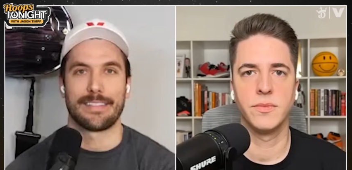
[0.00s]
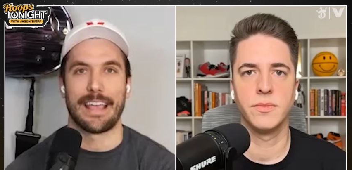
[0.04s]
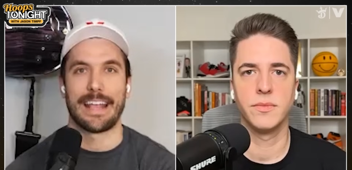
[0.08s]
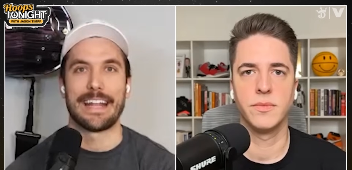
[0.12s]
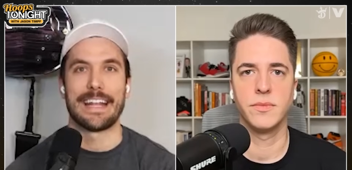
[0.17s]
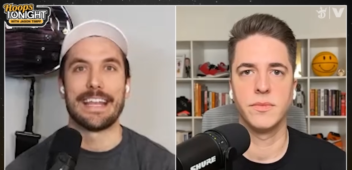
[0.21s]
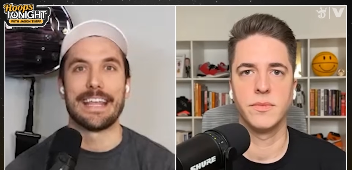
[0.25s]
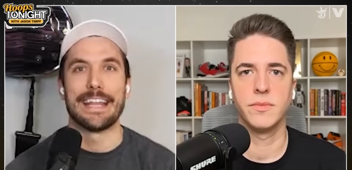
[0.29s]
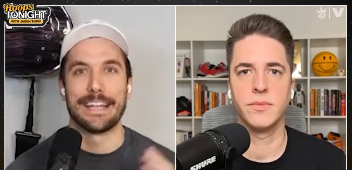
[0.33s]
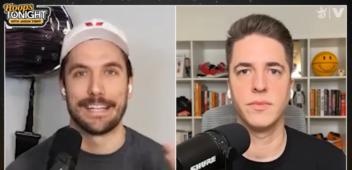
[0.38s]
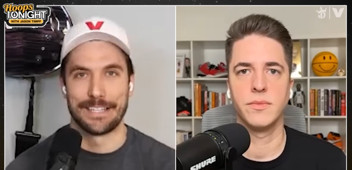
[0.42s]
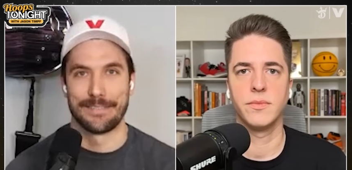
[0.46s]
Speaker 1: they
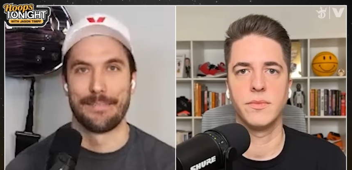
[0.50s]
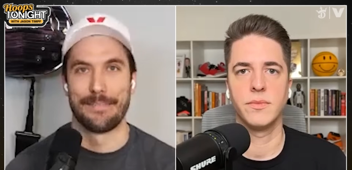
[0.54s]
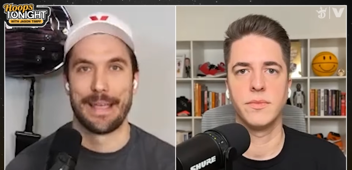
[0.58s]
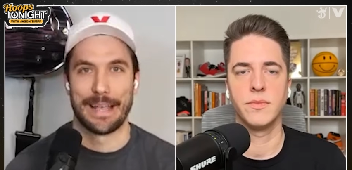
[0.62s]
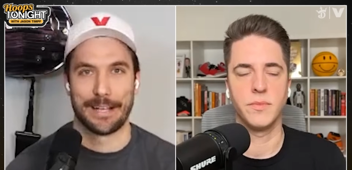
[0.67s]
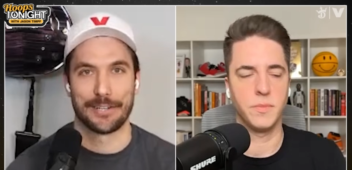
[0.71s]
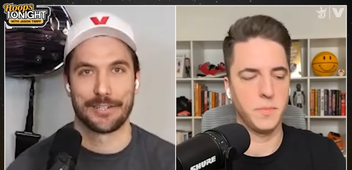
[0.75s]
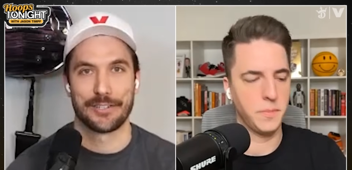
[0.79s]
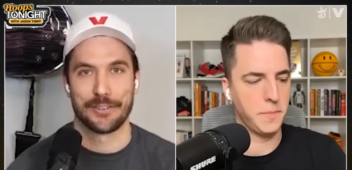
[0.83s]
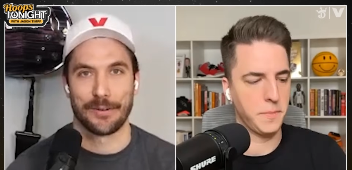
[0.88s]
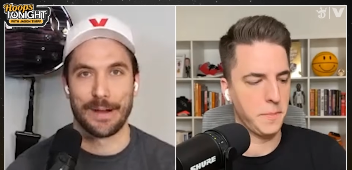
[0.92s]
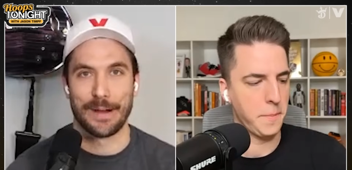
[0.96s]
needed to
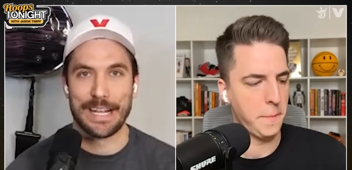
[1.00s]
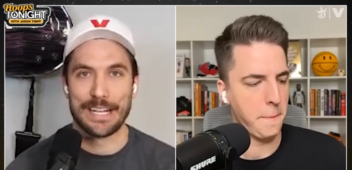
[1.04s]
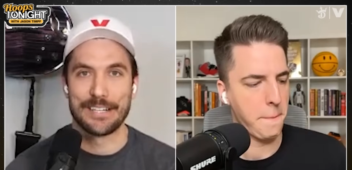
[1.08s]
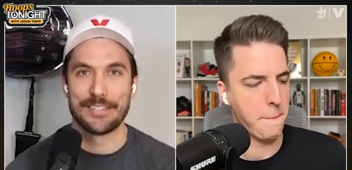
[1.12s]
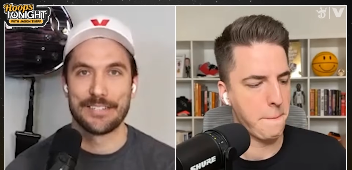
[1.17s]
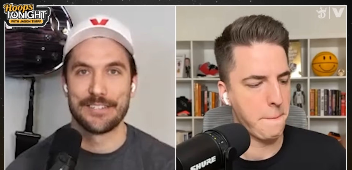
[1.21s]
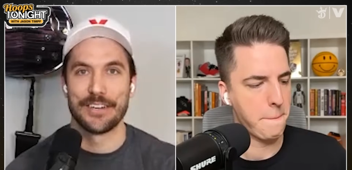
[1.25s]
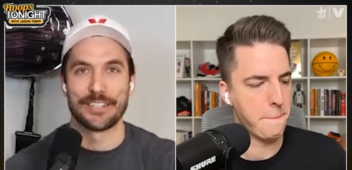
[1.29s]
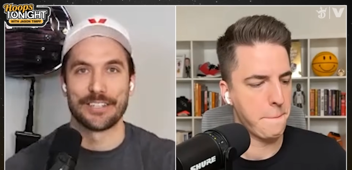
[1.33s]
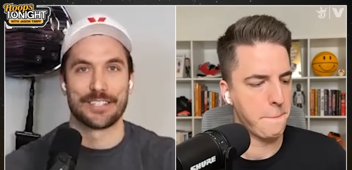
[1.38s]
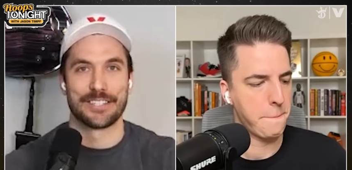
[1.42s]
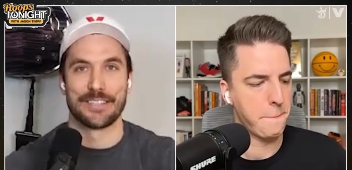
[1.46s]
make a trade
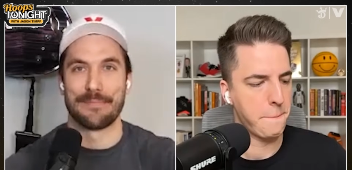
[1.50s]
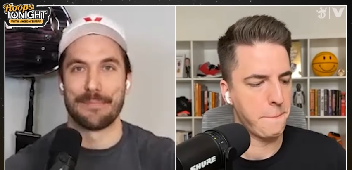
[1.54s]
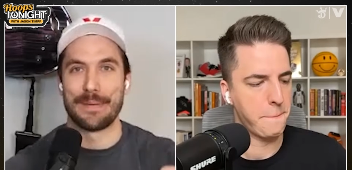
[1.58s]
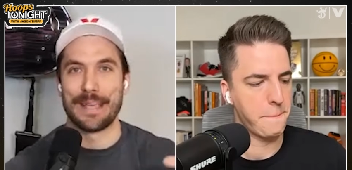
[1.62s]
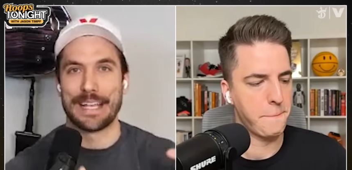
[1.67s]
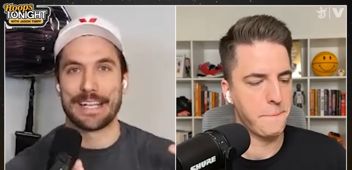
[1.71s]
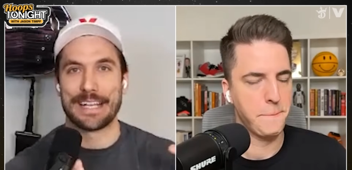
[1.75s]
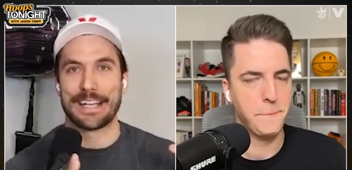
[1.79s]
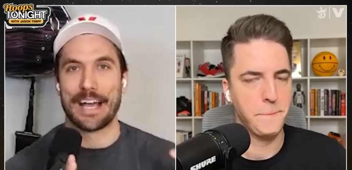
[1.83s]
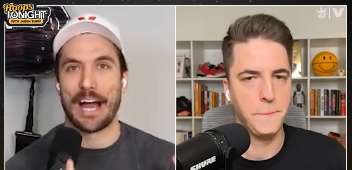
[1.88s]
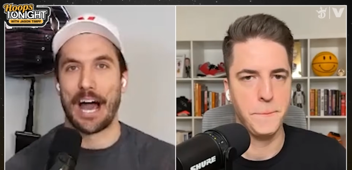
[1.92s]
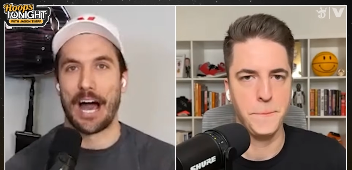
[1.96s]
just to
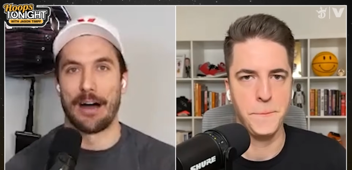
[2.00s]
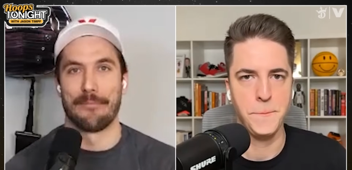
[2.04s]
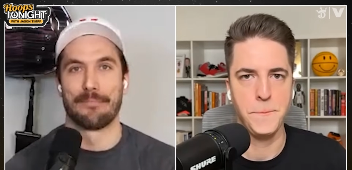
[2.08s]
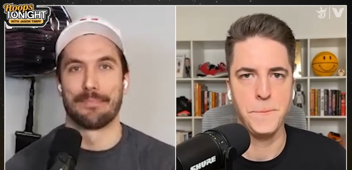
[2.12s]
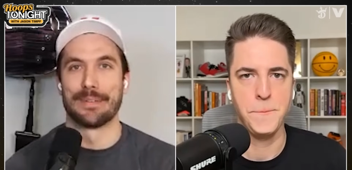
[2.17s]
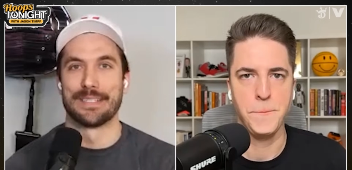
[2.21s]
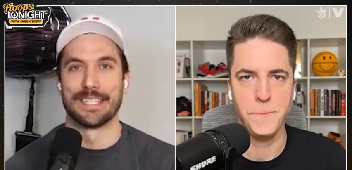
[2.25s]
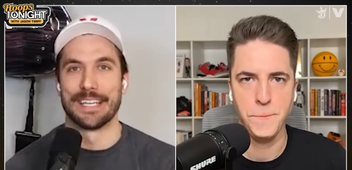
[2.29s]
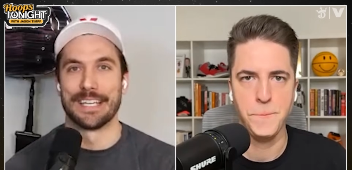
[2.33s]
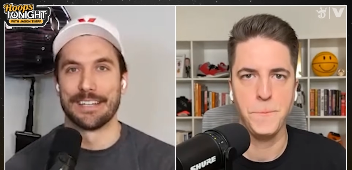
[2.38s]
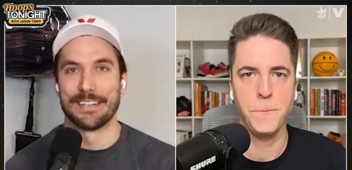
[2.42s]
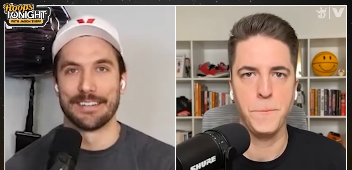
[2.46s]
be
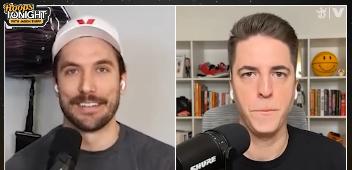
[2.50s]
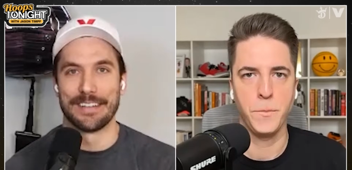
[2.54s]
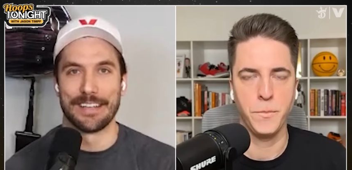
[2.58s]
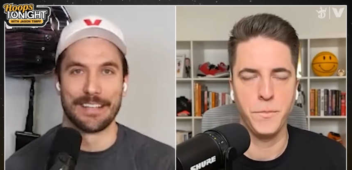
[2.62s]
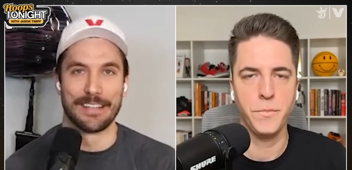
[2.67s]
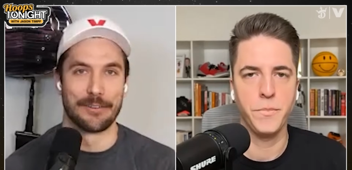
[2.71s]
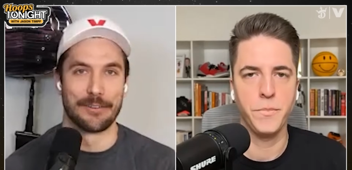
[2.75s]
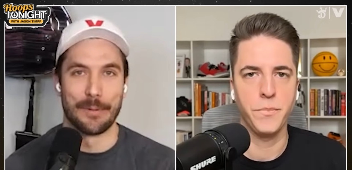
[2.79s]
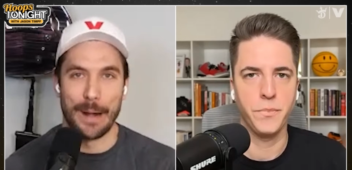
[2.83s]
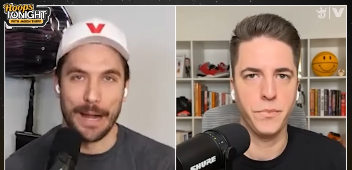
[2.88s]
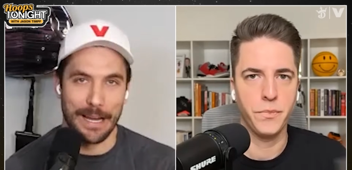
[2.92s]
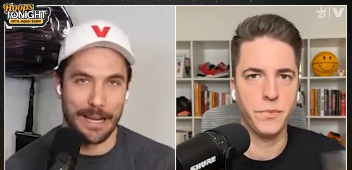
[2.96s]
competent
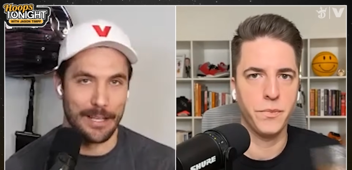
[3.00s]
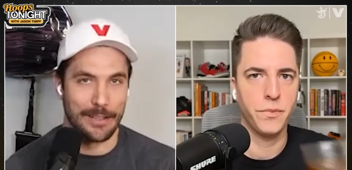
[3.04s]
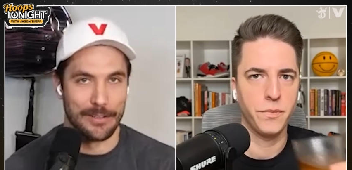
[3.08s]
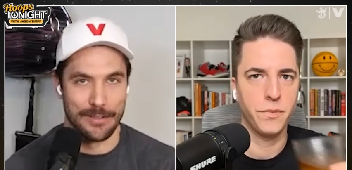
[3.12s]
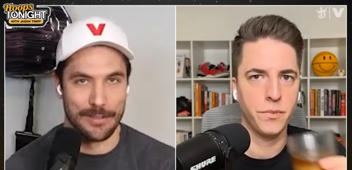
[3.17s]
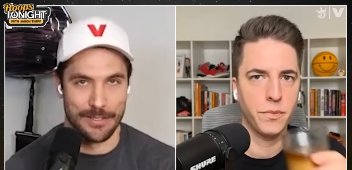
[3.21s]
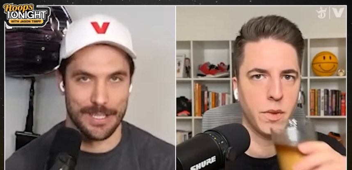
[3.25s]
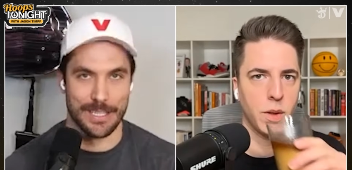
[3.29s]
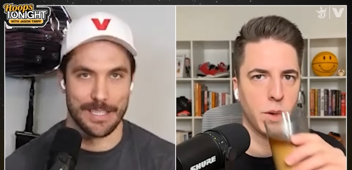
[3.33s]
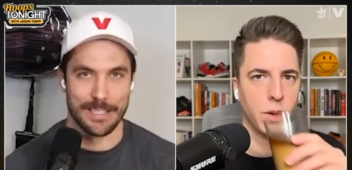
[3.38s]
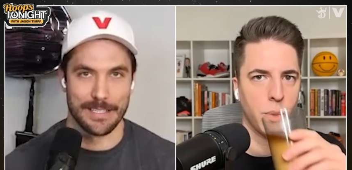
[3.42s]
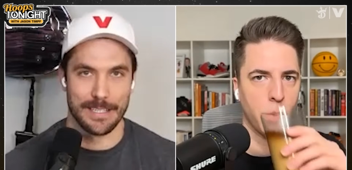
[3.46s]
in the regular
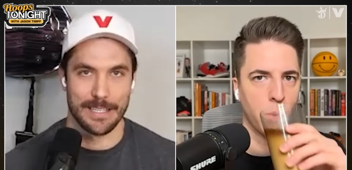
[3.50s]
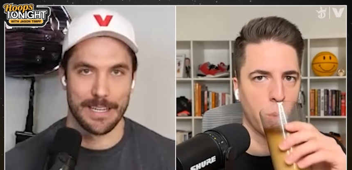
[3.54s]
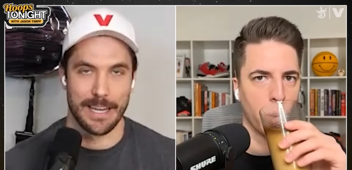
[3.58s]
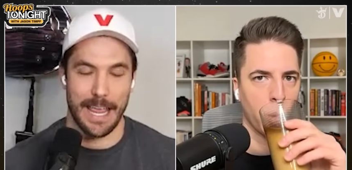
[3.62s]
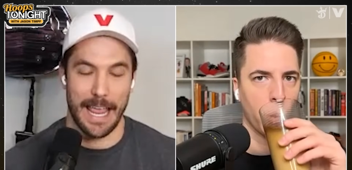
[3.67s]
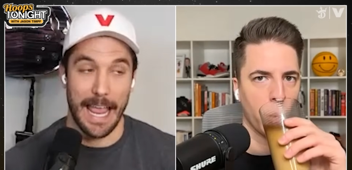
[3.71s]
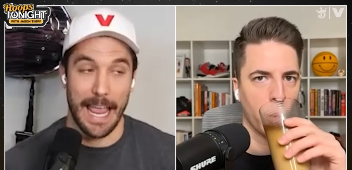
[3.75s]
season.